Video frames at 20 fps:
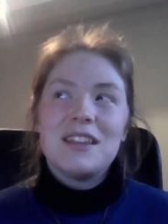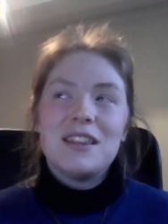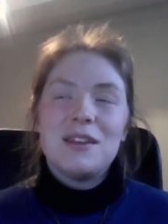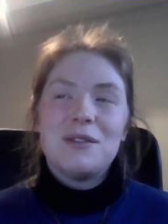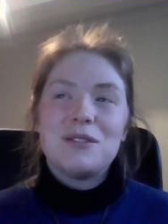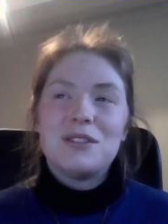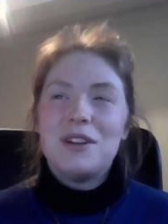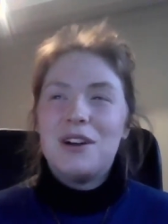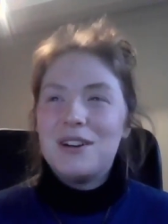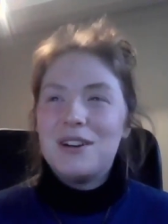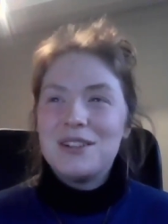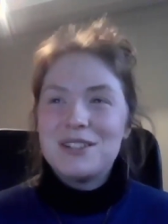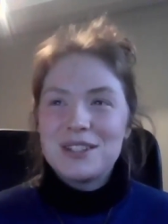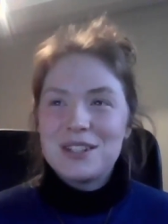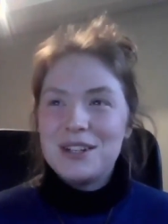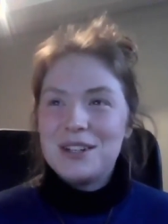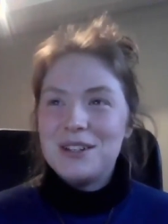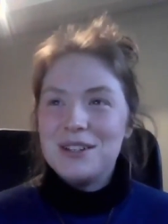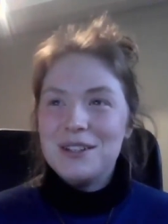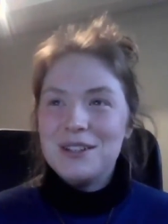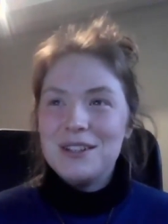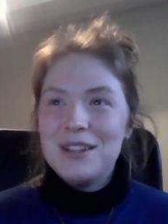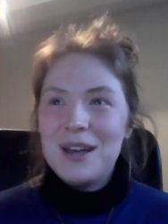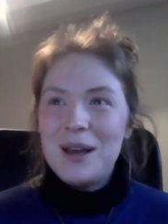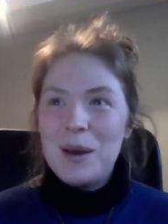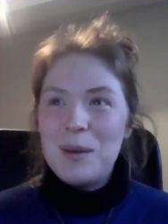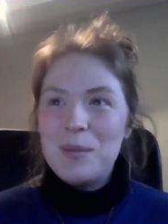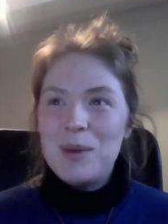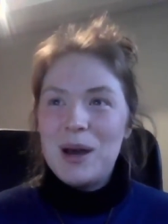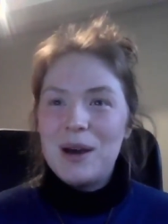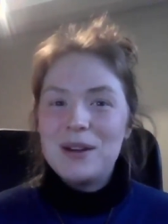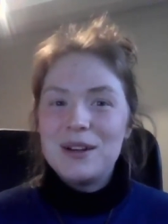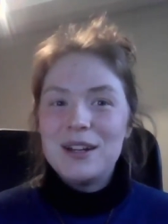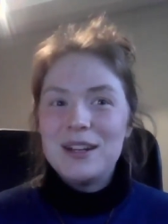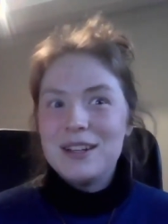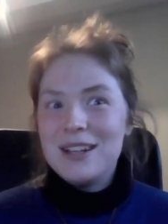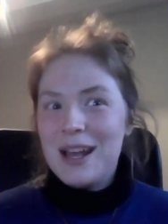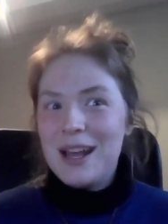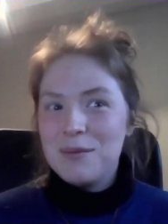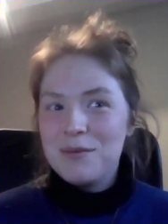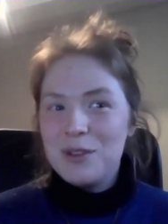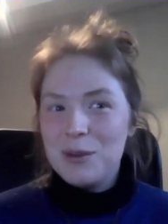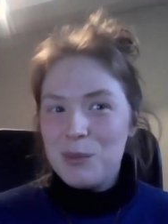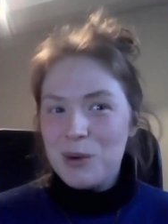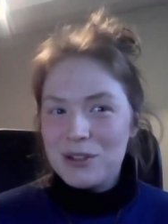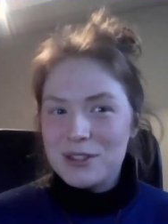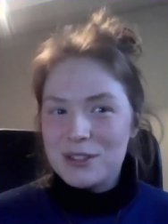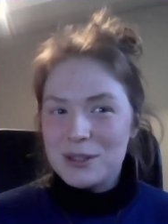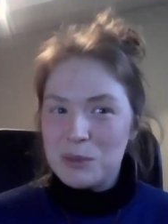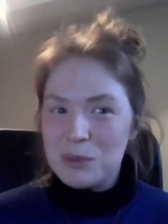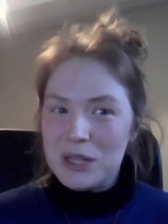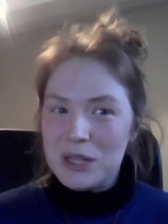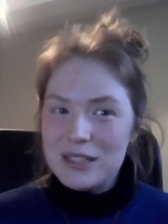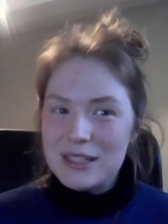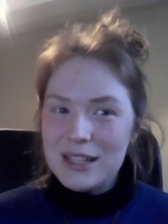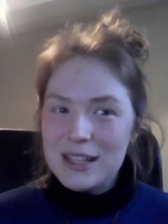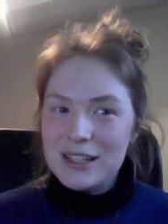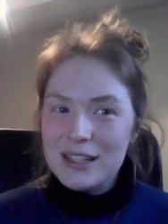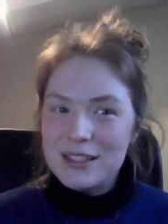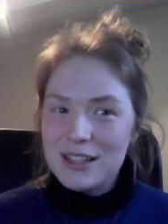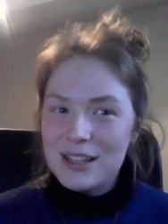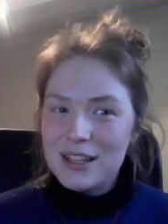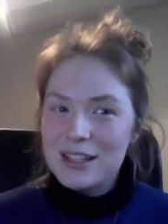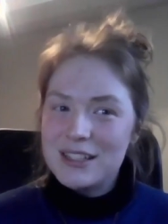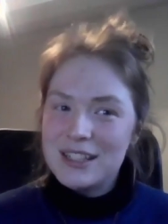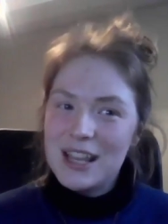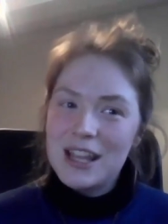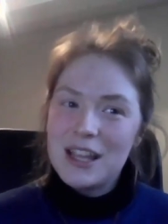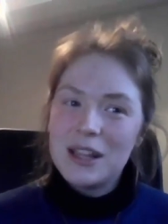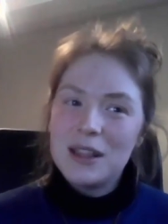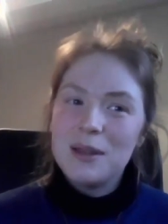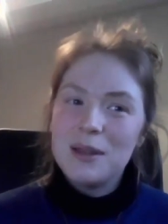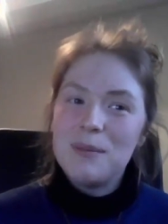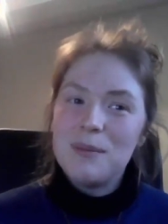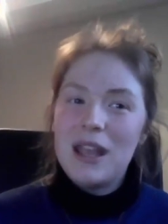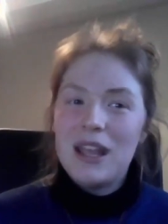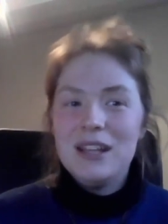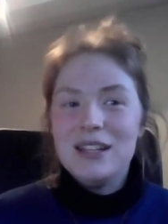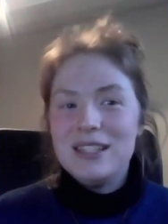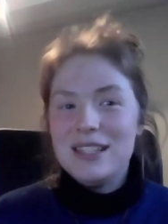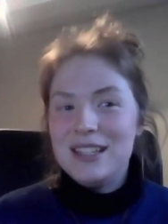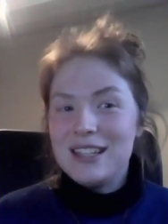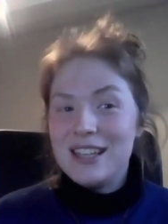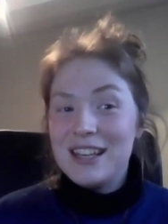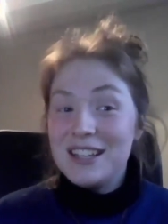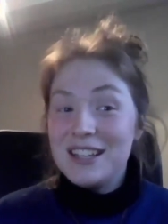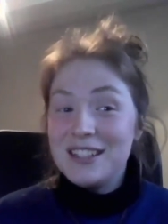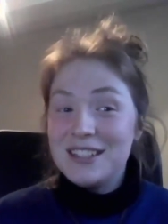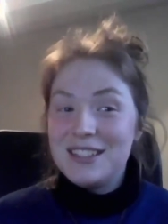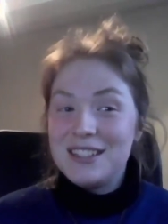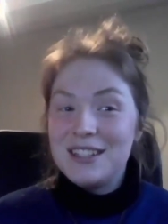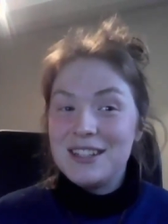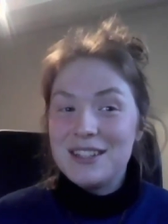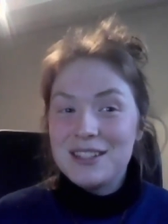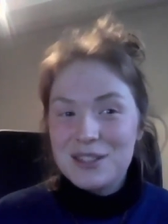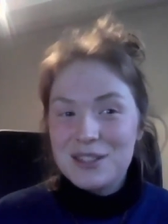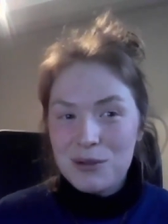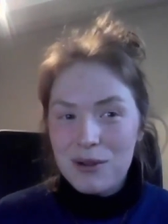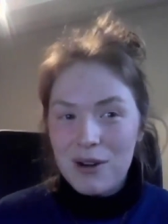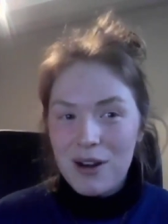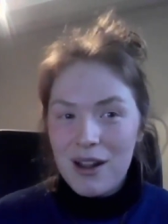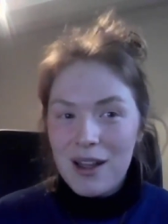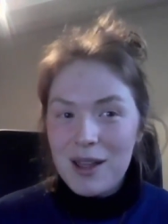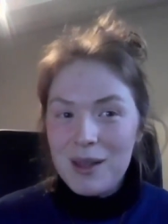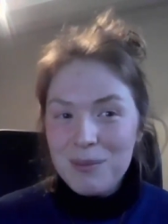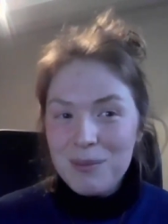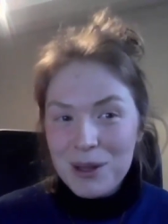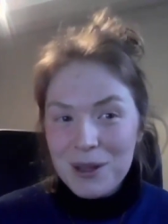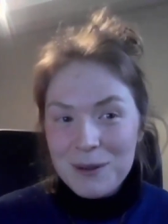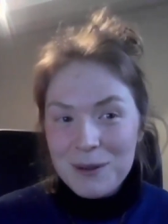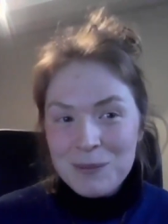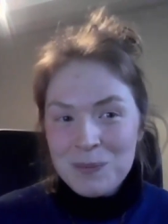was an article about an amphipod species that had taken them 80 years to describe,